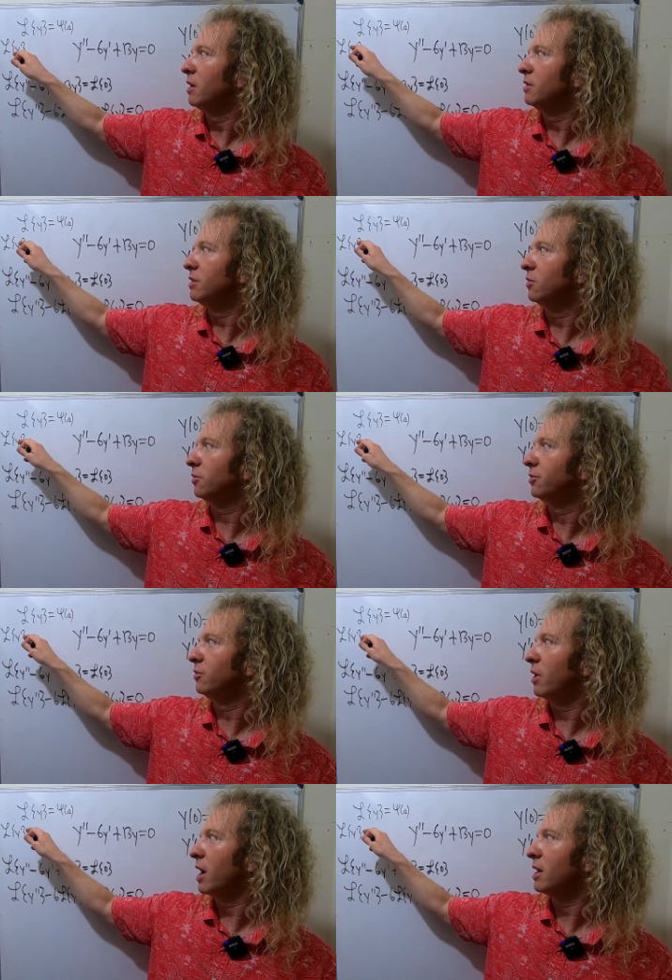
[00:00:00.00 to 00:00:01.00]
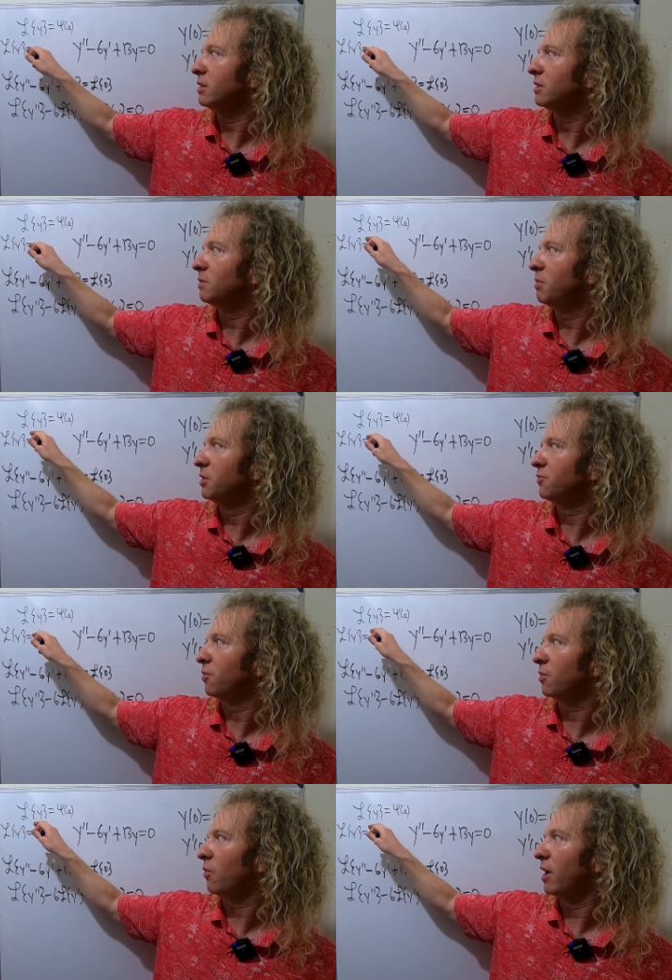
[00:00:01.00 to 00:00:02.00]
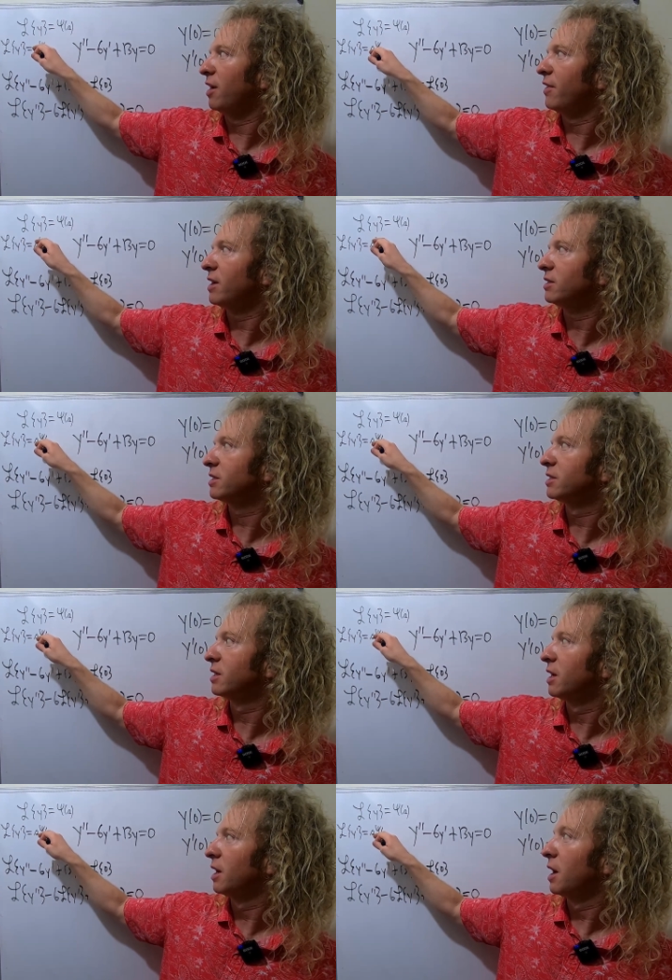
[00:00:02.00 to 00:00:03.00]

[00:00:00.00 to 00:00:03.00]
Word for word: is equal to s pitchfork y of s